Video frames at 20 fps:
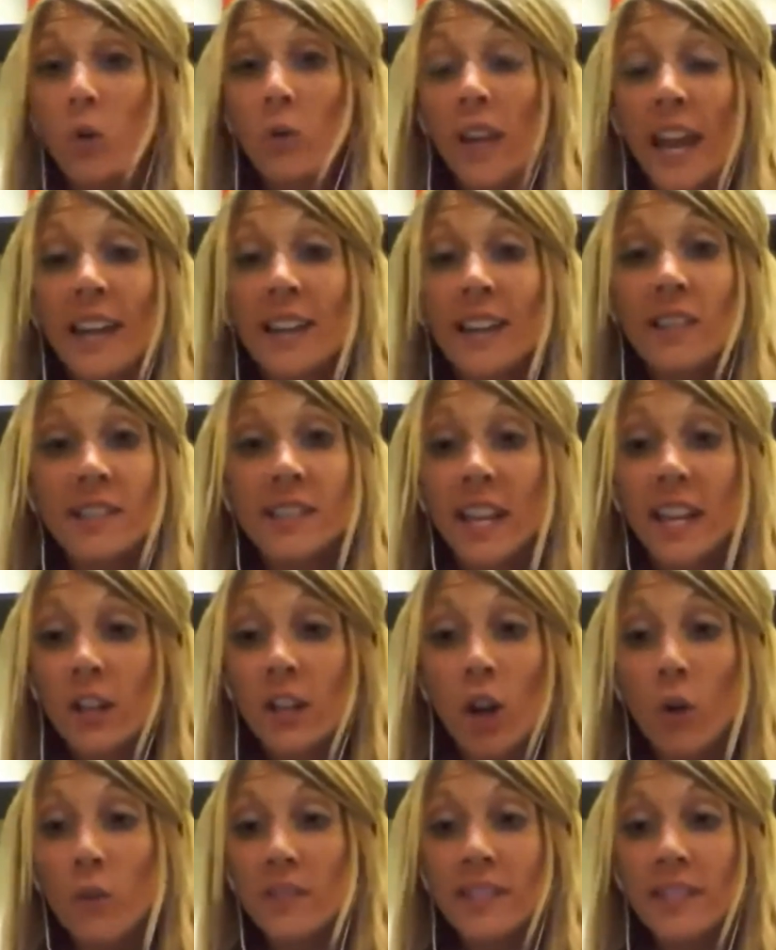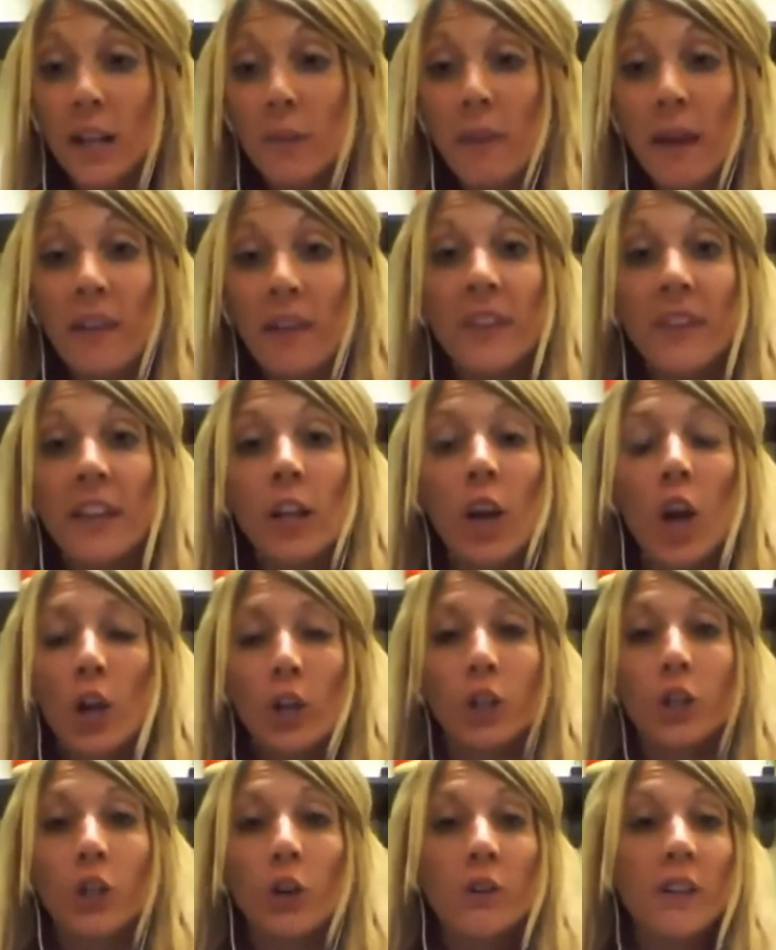okay to say no. It's not a bad thing.
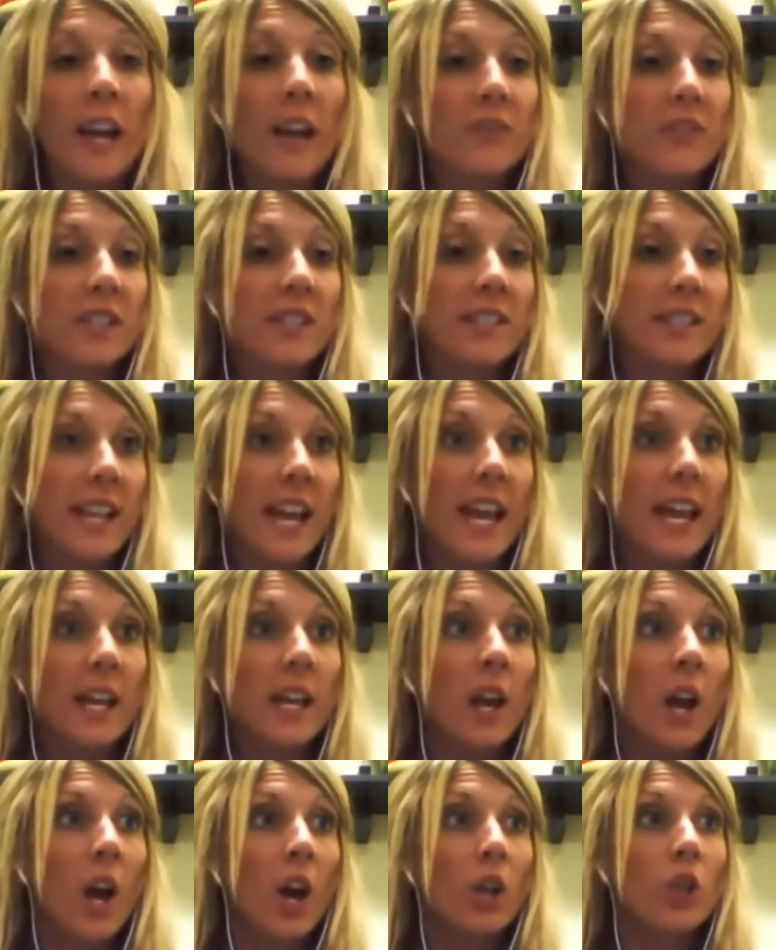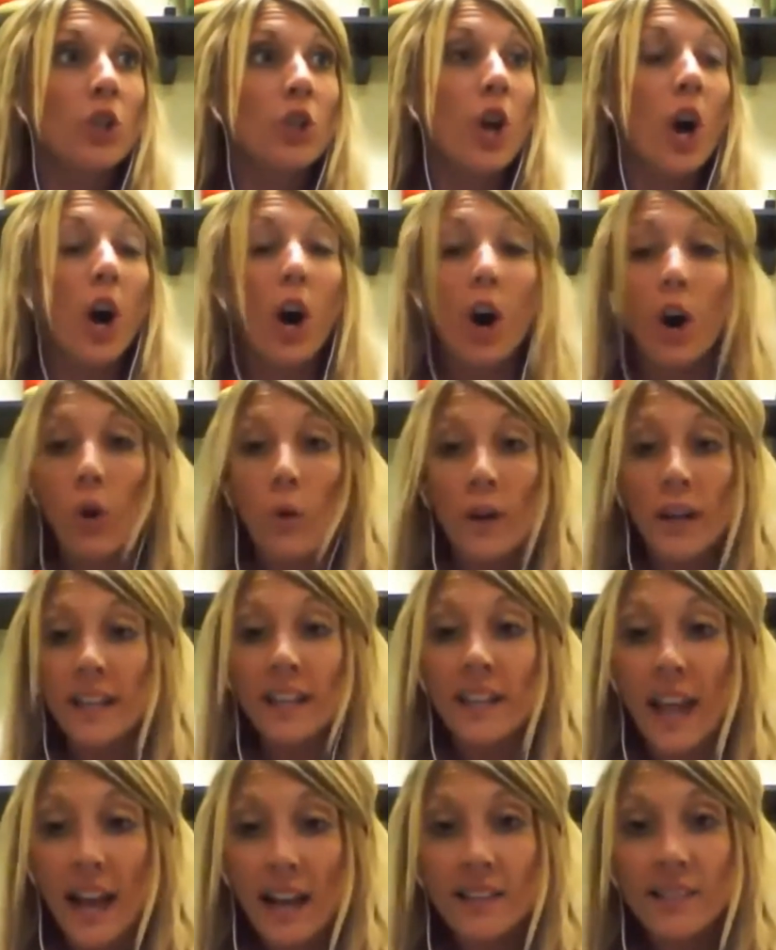You don't have to say no in
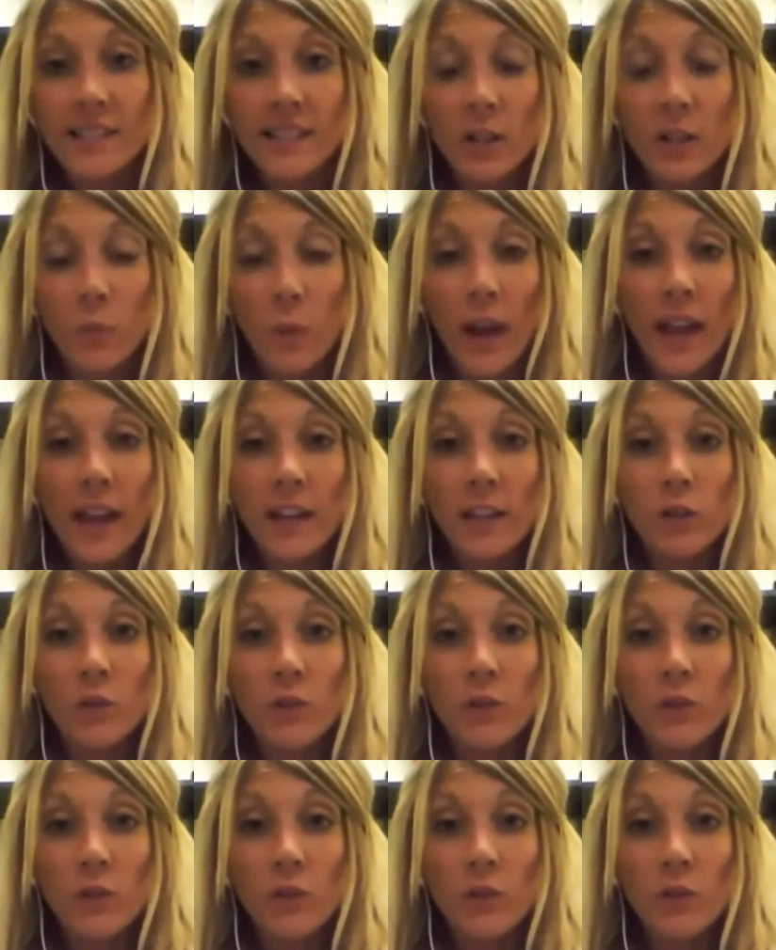a nasty way.